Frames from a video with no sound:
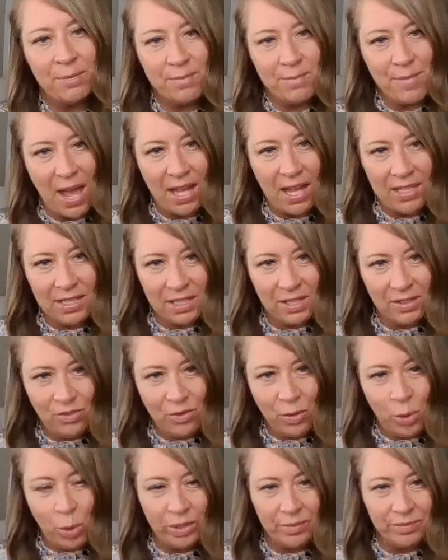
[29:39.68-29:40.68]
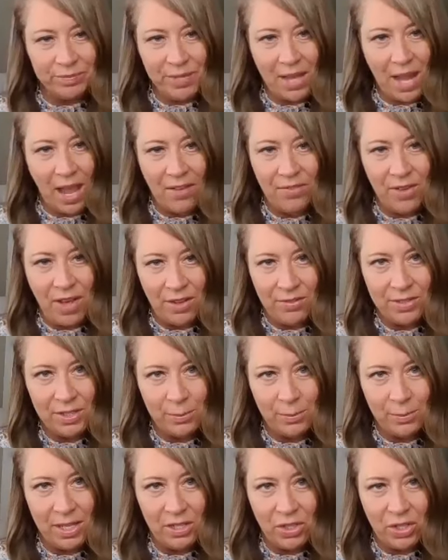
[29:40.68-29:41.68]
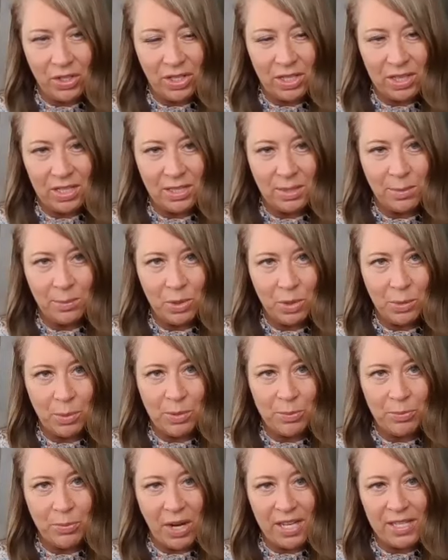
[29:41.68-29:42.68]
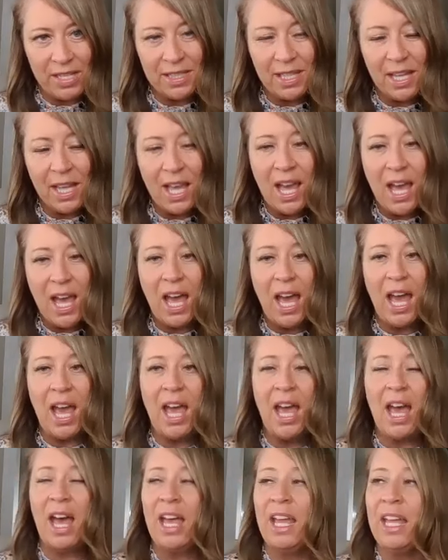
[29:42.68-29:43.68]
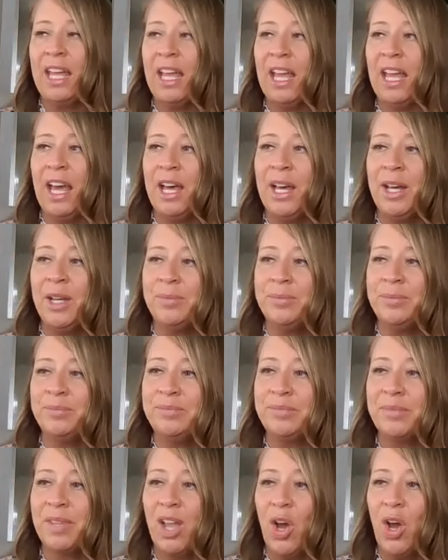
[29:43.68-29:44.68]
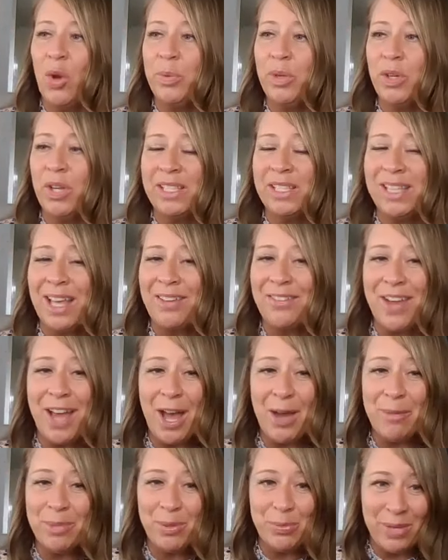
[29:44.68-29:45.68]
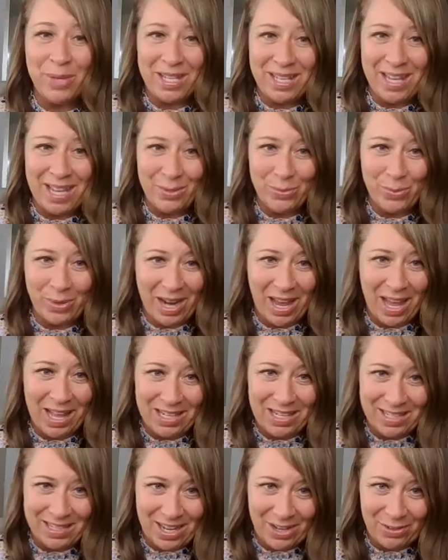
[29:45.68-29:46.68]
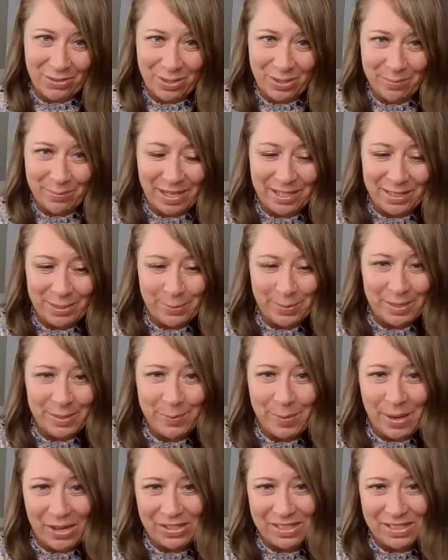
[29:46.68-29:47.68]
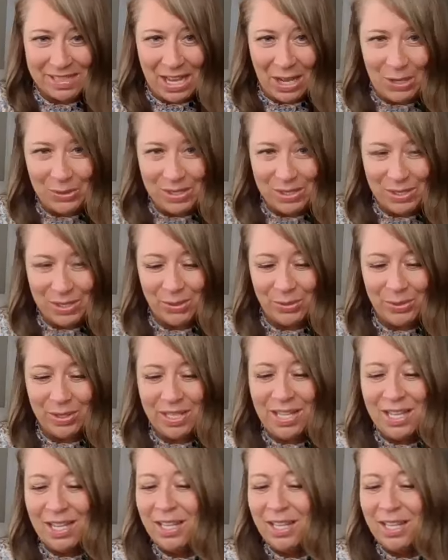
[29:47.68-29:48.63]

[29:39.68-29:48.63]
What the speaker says: mask for half off. So make sure you hit the subscription price. I hope you guys have a happy weekend. We're heading down to my husband's parents' house to